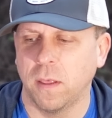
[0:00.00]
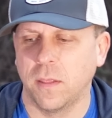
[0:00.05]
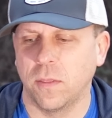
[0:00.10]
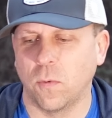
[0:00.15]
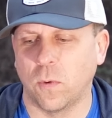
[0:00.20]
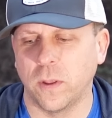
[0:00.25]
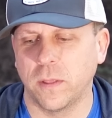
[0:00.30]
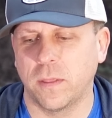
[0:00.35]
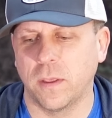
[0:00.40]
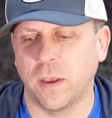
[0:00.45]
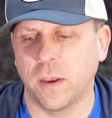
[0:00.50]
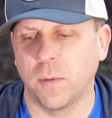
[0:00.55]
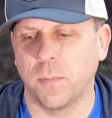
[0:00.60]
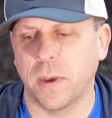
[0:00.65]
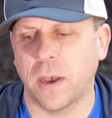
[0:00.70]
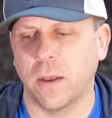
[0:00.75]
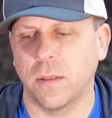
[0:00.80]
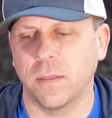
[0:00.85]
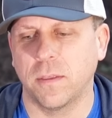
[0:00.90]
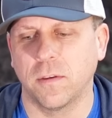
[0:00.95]
The one thing
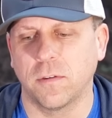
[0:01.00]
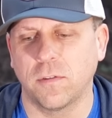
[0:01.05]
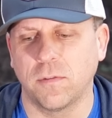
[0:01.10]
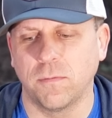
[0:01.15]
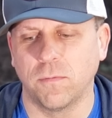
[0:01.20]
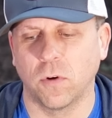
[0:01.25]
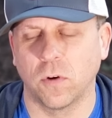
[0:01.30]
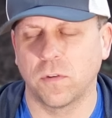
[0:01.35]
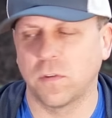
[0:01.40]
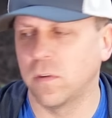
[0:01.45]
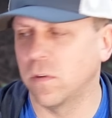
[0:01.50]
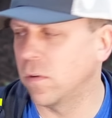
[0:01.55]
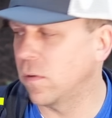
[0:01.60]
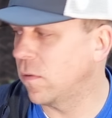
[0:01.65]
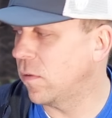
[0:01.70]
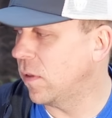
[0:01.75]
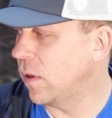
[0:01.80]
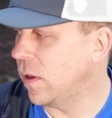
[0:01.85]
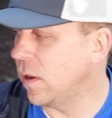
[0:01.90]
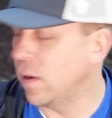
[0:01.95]
about this
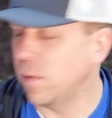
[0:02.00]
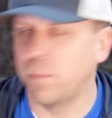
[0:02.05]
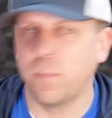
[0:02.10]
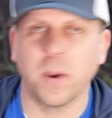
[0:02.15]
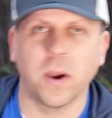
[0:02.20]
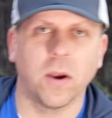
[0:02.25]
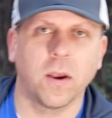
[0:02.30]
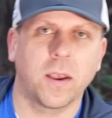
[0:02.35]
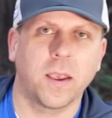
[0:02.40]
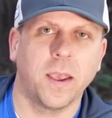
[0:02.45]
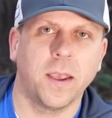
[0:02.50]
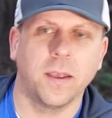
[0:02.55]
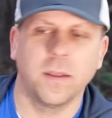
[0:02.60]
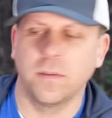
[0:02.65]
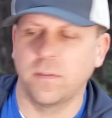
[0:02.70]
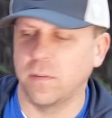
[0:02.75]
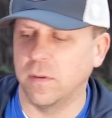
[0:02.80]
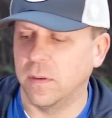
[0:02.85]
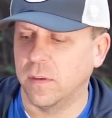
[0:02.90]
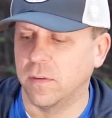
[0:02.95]
versus the
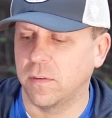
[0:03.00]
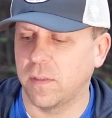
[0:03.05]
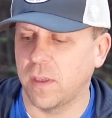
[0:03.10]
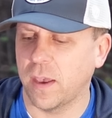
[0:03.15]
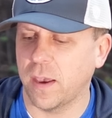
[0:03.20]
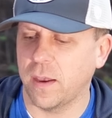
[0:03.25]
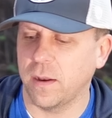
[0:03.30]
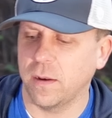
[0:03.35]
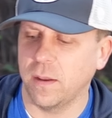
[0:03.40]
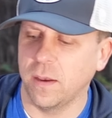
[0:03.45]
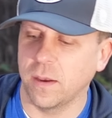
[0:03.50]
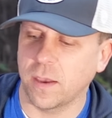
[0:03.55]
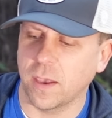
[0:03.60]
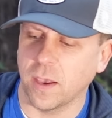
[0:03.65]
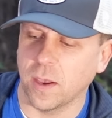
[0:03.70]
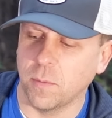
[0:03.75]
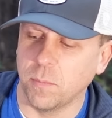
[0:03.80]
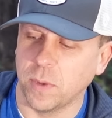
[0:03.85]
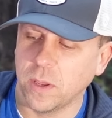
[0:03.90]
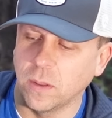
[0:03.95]
Bearikades is that it
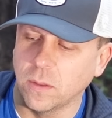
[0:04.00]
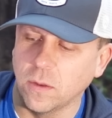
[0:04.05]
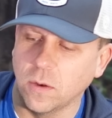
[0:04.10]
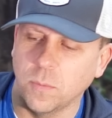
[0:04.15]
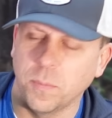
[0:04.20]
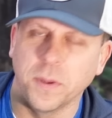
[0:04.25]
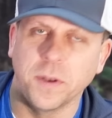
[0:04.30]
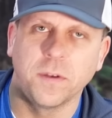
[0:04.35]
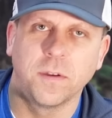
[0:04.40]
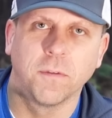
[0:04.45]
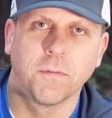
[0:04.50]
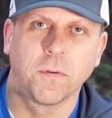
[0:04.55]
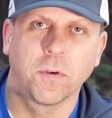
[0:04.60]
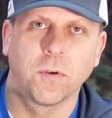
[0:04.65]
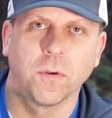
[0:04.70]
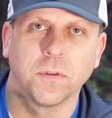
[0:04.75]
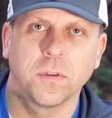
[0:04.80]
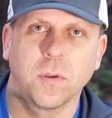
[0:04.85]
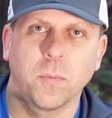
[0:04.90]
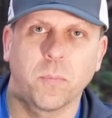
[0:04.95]
can be a little bit
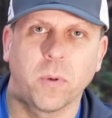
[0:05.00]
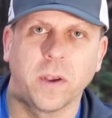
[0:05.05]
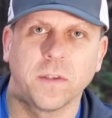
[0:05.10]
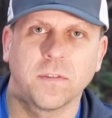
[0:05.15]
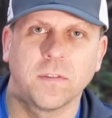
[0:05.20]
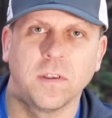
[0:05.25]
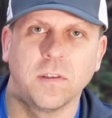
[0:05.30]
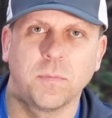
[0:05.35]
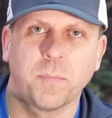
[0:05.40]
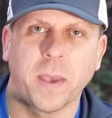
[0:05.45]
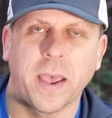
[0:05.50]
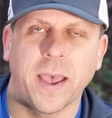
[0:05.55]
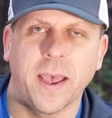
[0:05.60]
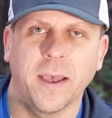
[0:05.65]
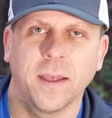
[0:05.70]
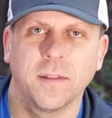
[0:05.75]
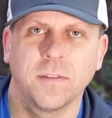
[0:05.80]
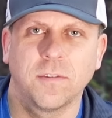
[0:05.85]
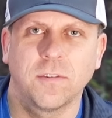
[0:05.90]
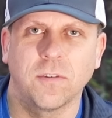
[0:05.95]
difficult to press these
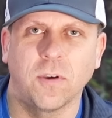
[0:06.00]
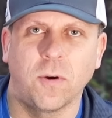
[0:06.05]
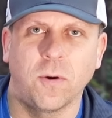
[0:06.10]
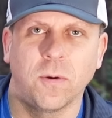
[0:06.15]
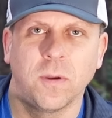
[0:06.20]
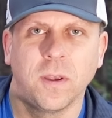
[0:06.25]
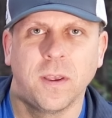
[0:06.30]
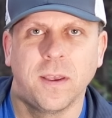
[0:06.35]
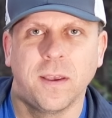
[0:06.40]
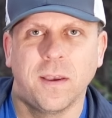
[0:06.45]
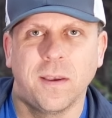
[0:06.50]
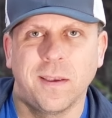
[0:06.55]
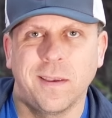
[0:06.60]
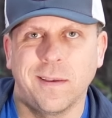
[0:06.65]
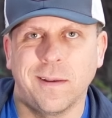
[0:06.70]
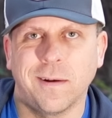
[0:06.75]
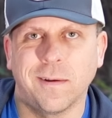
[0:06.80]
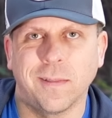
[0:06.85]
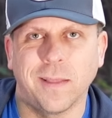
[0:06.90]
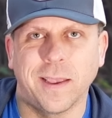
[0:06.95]
pads. So,
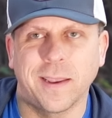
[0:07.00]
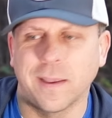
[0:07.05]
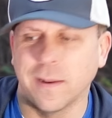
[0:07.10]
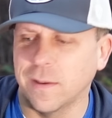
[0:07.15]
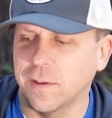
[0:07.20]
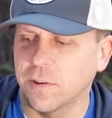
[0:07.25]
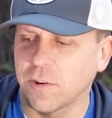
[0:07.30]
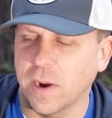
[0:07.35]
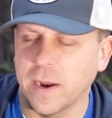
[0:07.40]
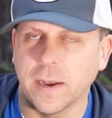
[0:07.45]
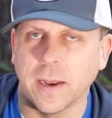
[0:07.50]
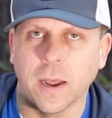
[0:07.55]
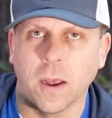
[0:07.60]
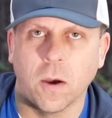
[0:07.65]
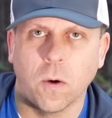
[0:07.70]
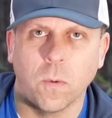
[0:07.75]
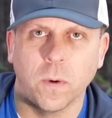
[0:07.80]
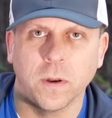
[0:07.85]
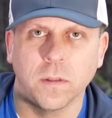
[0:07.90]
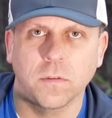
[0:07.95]
you know, like it is right
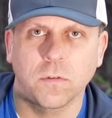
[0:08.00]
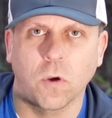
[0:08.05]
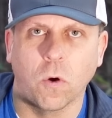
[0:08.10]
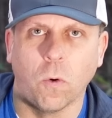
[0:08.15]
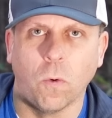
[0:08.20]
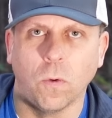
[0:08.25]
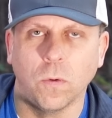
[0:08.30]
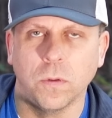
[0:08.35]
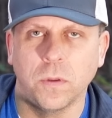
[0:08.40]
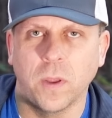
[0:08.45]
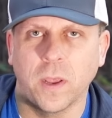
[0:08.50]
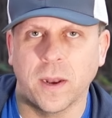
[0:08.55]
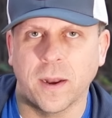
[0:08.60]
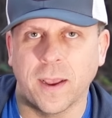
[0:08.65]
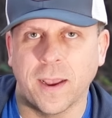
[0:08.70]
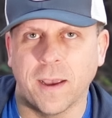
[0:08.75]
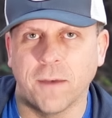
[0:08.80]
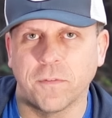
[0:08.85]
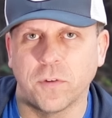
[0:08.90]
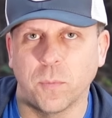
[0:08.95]
now when it's cold and I
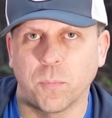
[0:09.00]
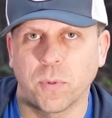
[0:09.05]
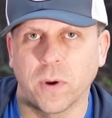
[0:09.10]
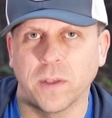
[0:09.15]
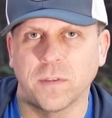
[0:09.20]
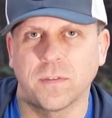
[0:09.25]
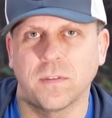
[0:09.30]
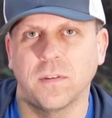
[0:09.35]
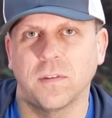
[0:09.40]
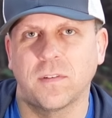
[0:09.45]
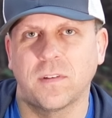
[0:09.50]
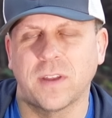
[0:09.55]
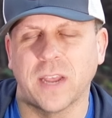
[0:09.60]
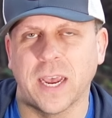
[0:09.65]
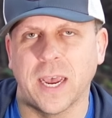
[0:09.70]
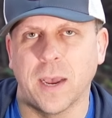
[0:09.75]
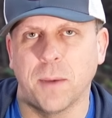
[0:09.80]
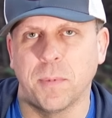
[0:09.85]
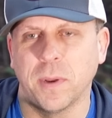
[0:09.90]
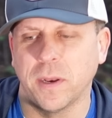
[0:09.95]
have to press this
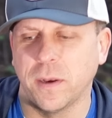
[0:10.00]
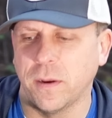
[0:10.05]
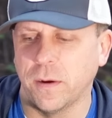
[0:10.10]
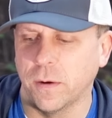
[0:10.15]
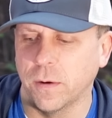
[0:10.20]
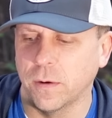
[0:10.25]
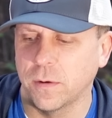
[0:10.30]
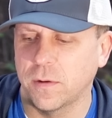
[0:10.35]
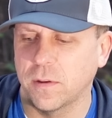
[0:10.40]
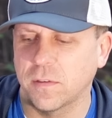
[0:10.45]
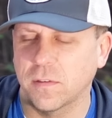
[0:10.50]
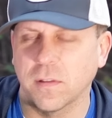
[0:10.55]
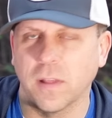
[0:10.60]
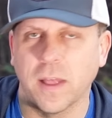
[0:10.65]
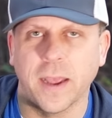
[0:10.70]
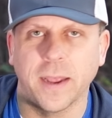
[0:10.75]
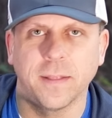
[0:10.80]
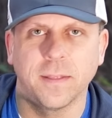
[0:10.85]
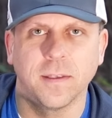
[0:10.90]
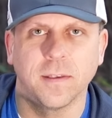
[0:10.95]
tab in here to
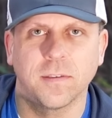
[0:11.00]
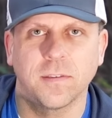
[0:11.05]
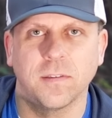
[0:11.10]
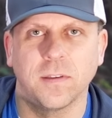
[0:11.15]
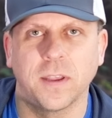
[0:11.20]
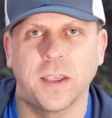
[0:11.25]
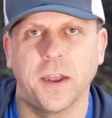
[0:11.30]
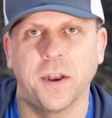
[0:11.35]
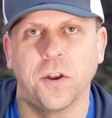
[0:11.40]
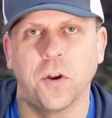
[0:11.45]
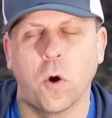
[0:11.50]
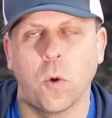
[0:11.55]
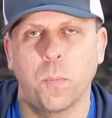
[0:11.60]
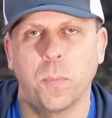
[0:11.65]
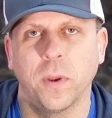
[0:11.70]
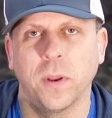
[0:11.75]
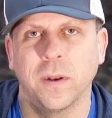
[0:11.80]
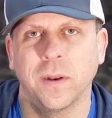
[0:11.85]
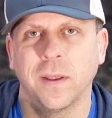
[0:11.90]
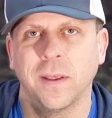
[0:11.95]
slide this and get it
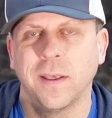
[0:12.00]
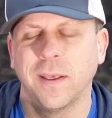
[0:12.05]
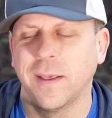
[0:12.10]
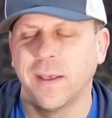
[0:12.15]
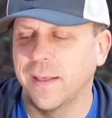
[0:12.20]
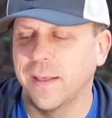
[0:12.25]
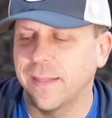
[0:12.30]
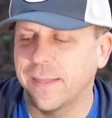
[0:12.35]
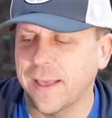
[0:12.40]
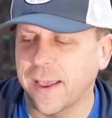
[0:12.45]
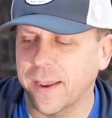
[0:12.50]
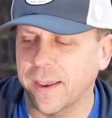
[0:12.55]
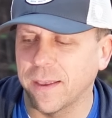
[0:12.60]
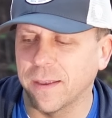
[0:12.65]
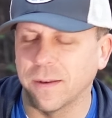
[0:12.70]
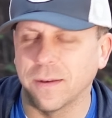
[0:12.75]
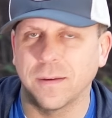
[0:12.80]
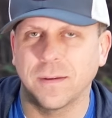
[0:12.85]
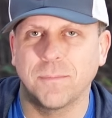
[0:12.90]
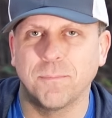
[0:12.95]
open, that
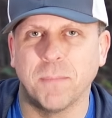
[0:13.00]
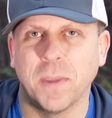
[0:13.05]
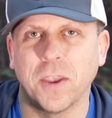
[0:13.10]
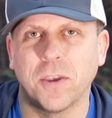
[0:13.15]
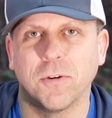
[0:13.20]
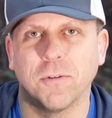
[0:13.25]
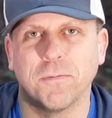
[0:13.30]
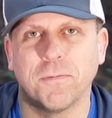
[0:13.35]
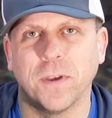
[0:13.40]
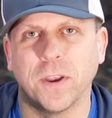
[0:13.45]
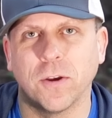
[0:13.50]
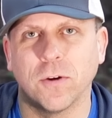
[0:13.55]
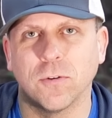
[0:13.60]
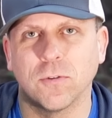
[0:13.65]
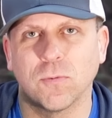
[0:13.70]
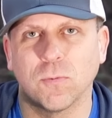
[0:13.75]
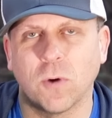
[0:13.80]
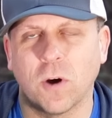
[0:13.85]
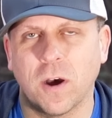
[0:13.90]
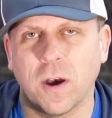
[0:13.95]
can make your
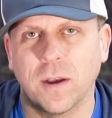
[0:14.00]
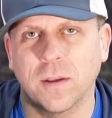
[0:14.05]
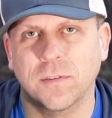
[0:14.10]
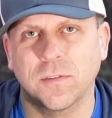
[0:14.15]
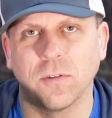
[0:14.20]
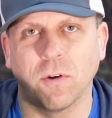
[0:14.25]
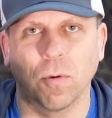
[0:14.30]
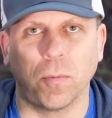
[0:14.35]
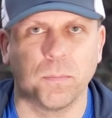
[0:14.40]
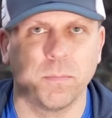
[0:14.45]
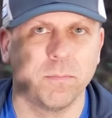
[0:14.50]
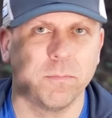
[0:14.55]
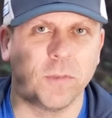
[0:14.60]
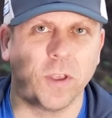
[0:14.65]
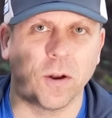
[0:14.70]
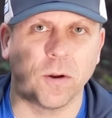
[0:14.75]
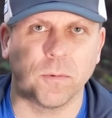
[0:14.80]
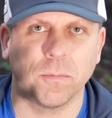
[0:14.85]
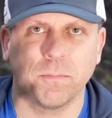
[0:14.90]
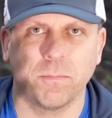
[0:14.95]
fingers raw. So, you
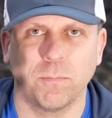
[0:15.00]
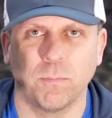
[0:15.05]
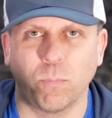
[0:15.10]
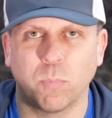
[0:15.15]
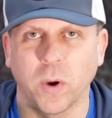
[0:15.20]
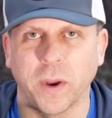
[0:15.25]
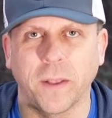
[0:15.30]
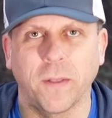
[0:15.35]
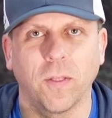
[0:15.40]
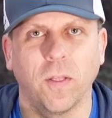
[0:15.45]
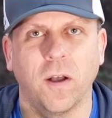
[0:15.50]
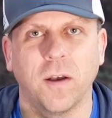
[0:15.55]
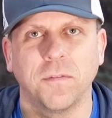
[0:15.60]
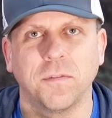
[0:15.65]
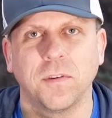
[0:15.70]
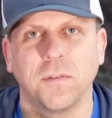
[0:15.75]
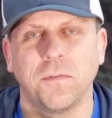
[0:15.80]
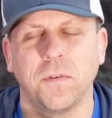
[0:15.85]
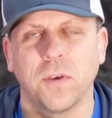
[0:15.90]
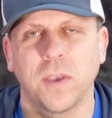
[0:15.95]
know, bring
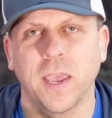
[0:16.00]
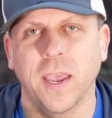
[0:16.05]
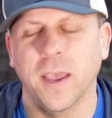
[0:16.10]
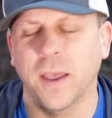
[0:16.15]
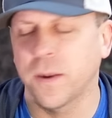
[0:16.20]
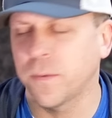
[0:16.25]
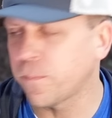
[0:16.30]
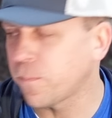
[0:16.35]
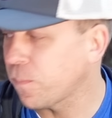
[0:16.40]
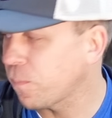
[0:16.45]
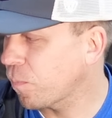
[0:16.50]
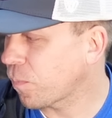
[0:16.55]
gloves if you can.